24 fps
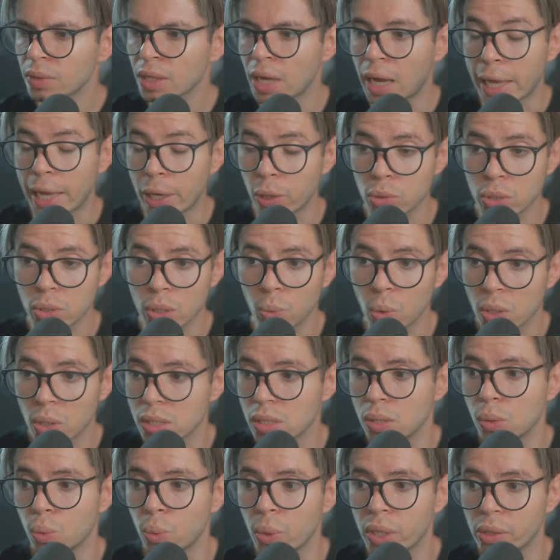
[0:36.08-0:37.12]
I also
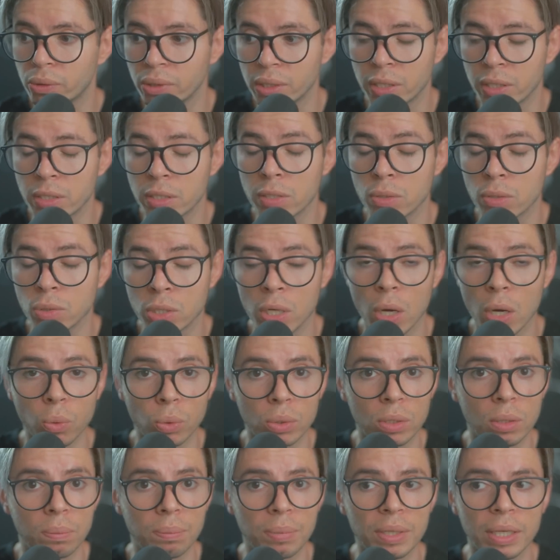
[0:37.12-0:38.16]
wasn't aware that this is
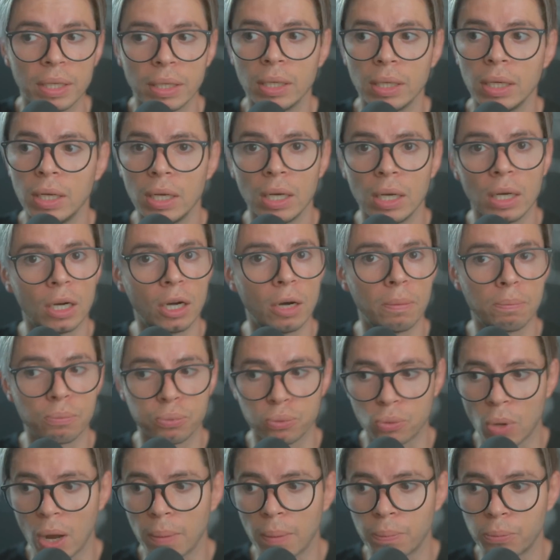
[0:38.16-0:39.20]
going to be a
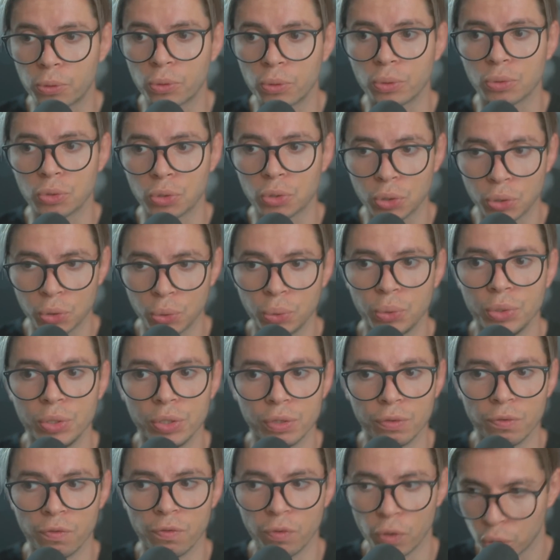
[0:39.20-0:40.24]
proper
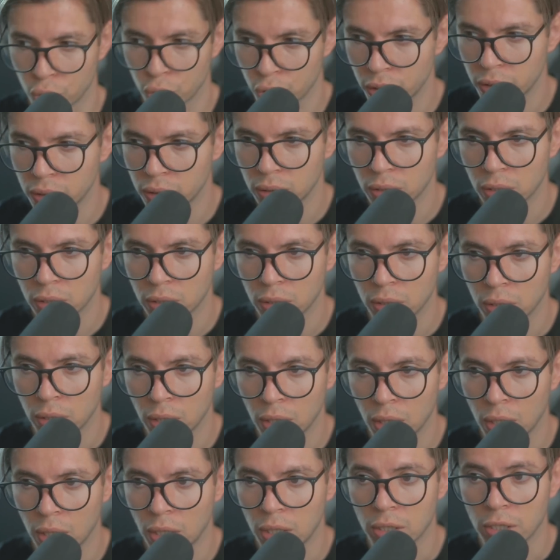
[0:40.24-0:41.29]
studio version
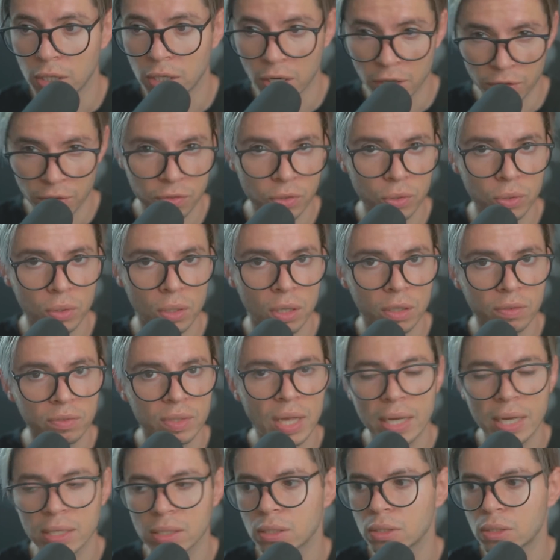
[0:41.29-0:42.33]
cover of
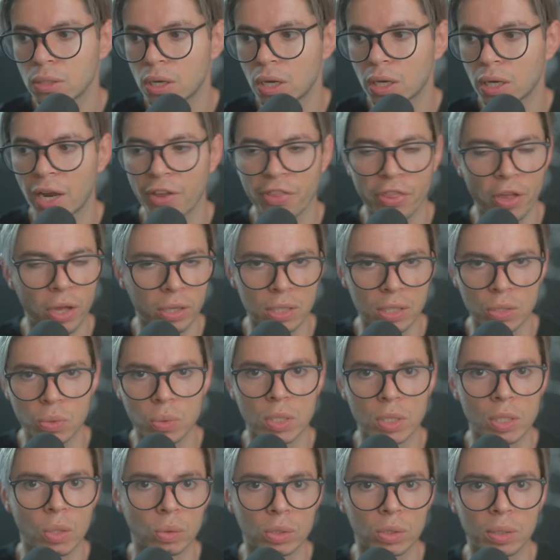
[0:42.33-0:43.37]
that song. I thought this
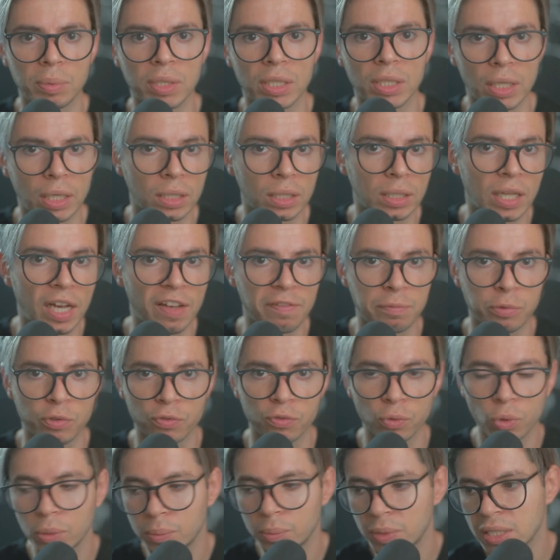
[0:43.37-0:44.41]
was going to be like a live
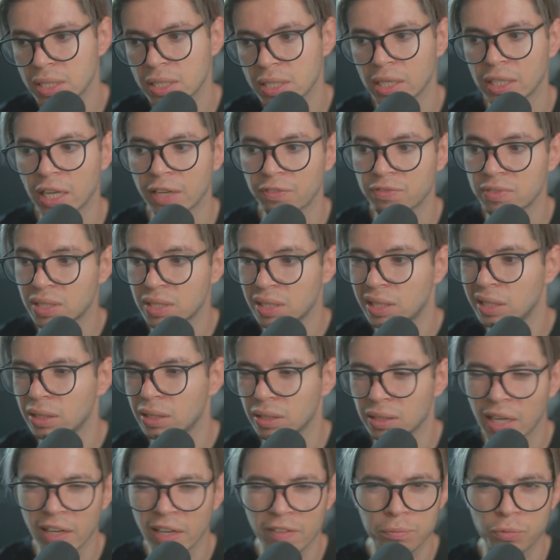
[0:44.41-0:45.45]
performance, and I've seen a
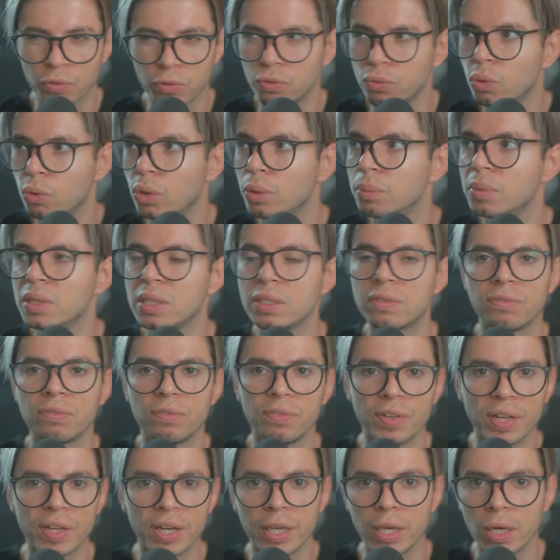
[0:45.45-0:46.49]
live performance
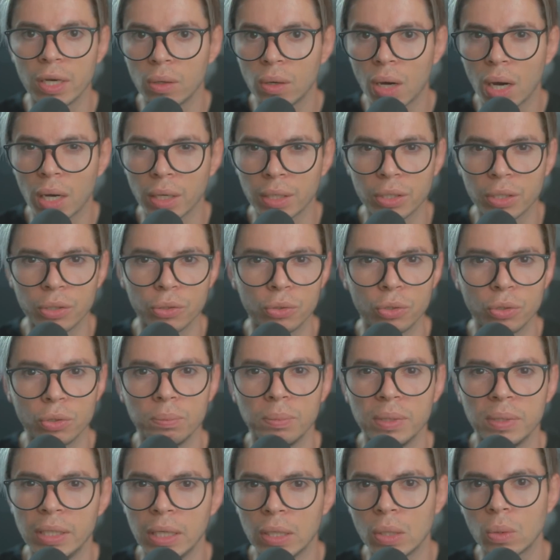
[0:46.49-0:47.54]
video on
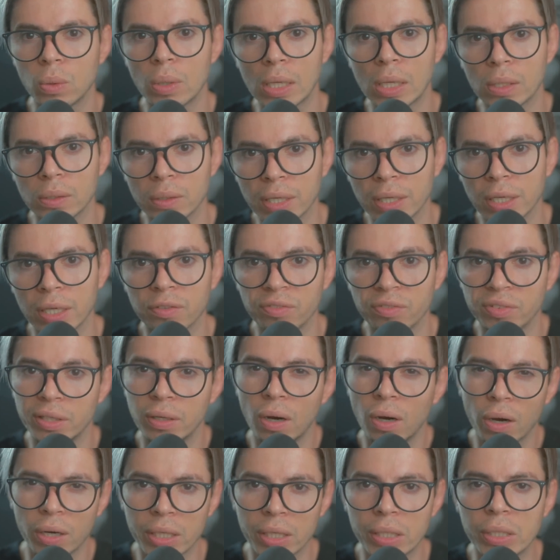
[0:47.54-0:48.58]
YouTube, but the quality of the
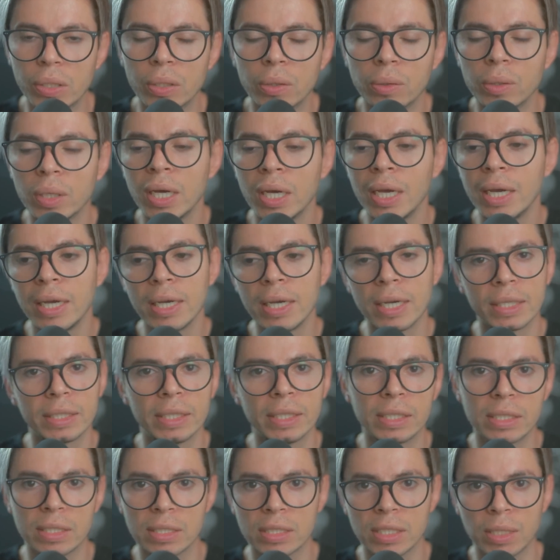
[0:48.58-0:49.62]
audio
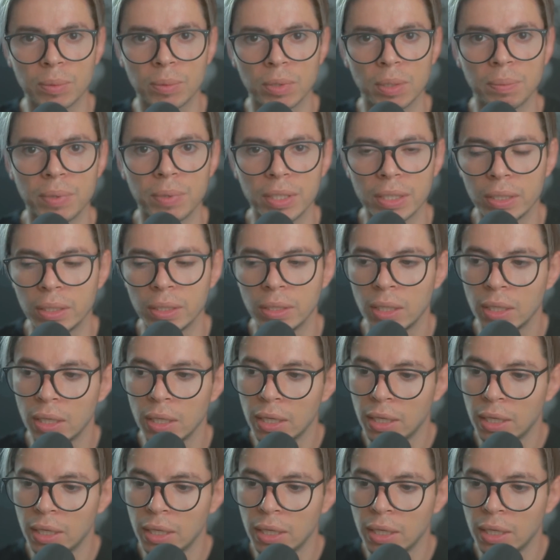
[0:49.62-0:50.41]
didn't seem to be